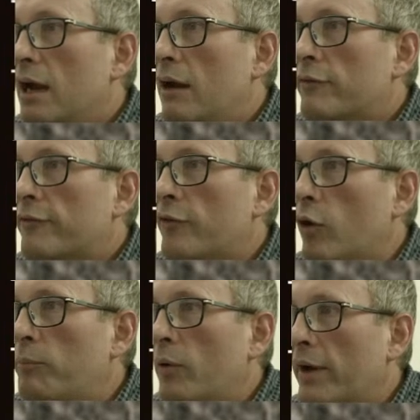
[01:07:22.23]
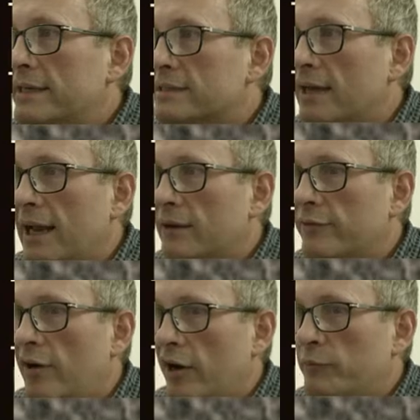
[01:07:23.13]
four point and
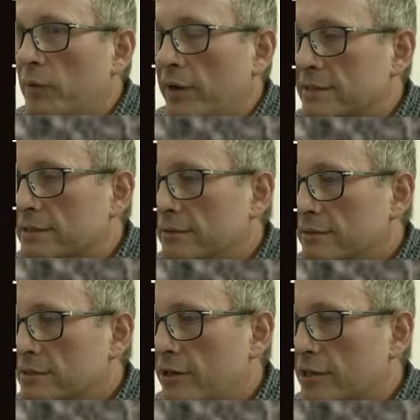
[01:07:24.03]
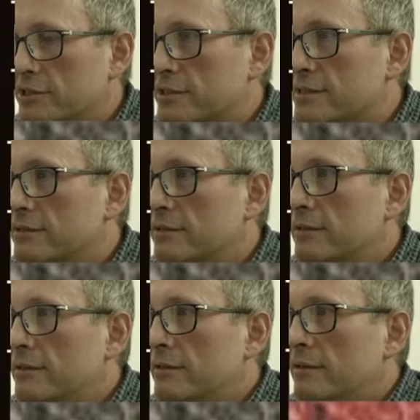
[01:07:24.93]
five point structures,
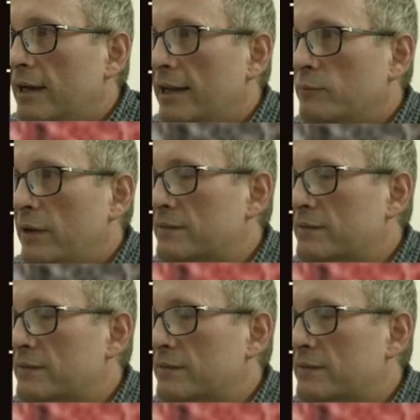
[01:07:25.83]
and we've